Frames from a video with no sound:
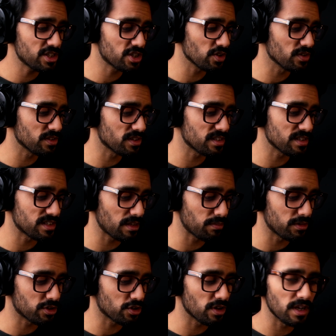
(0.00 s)
John's
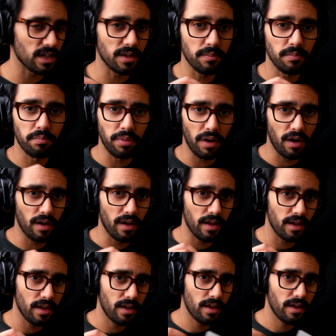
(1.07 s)
Cemetery
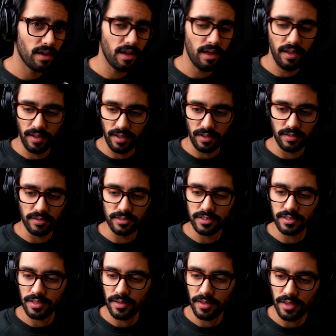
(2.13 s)
by
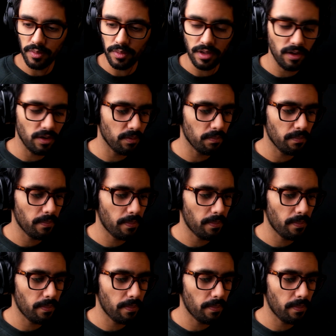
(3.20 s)
Haeckels. Here we go.